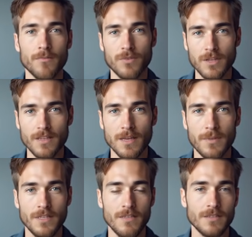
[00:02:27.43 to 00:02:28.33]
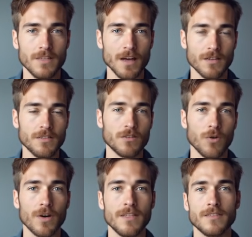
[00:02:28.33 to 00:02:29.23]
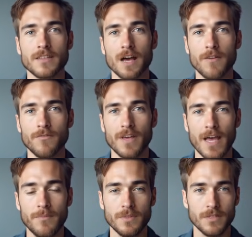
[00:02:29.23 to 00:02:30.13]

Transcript: with unlimited stars and coins in Homescapes.